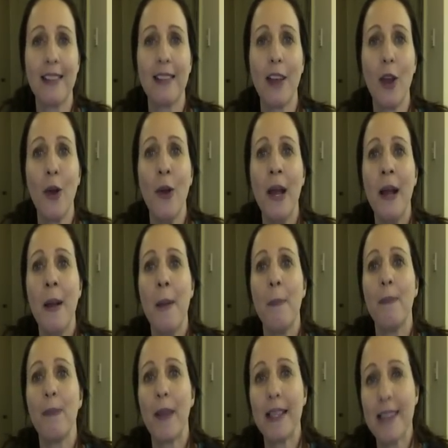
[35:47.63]
So
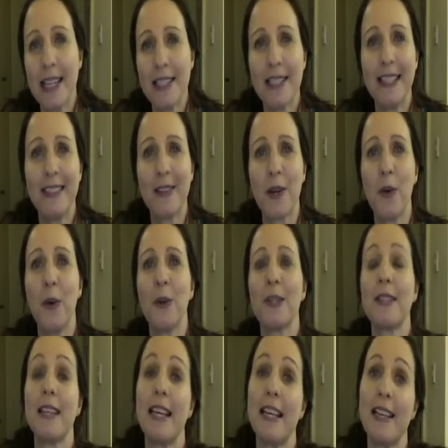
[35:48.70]
essentially the
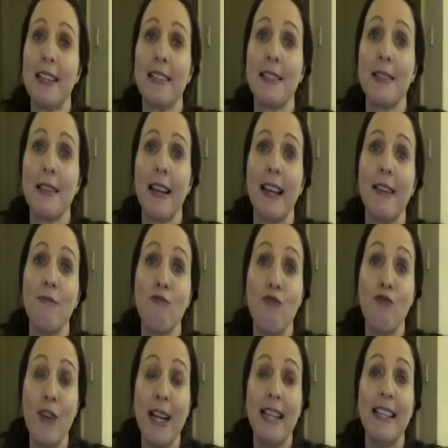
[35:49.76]
course is
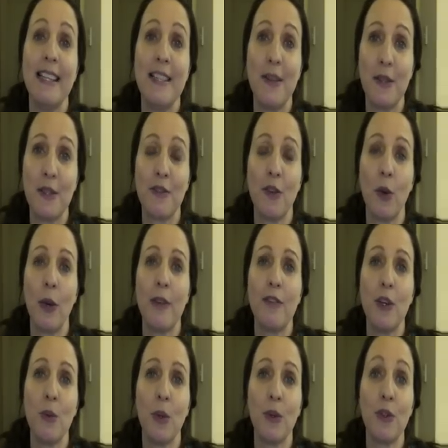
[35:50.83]
really useful if
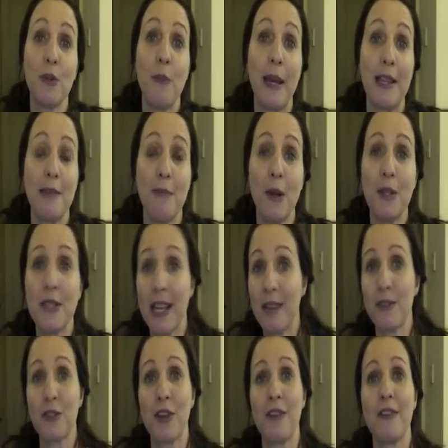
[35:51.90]
you want to make the most out
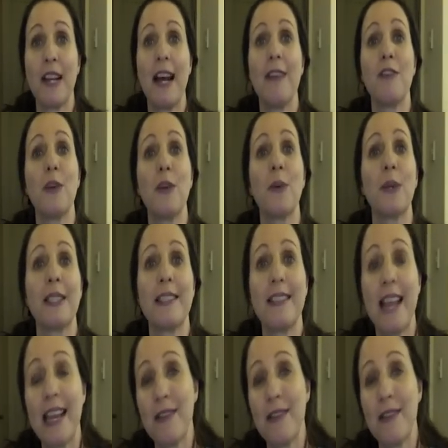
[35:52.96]
of Scrivener, if you want to save